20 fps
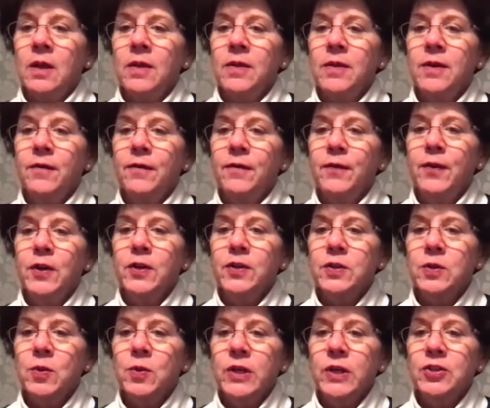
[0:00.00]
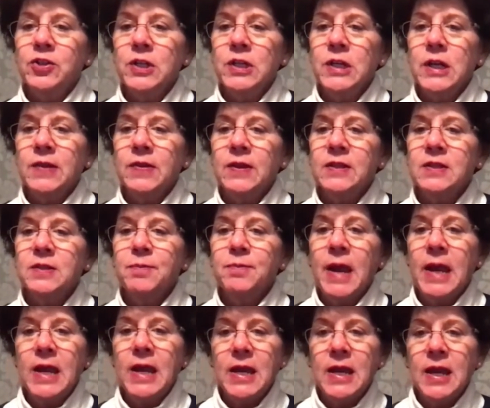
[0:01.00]
the first question, and this
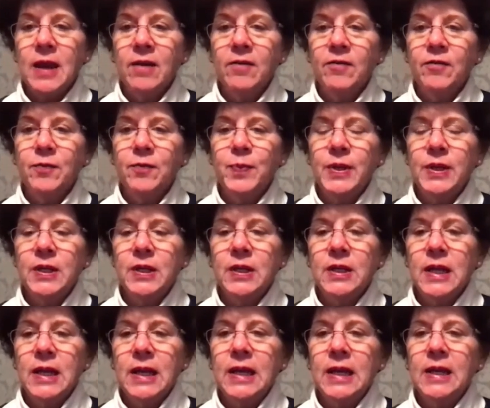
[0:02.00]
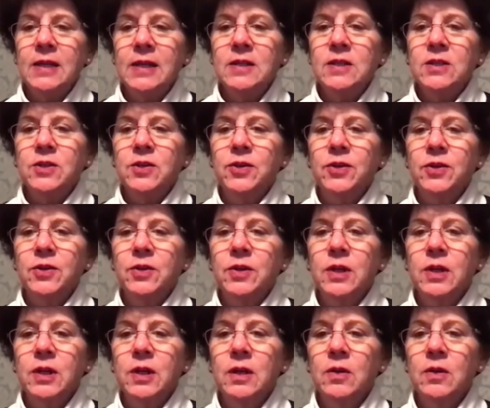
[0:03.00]
may have been
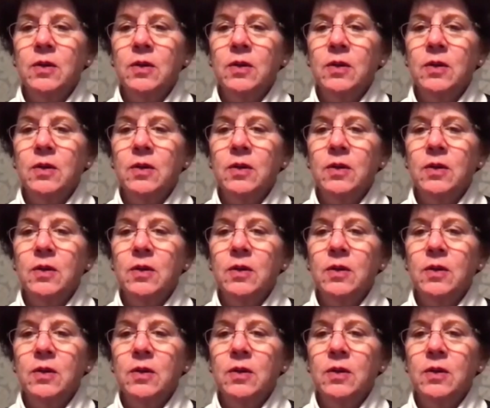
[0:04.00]
answered,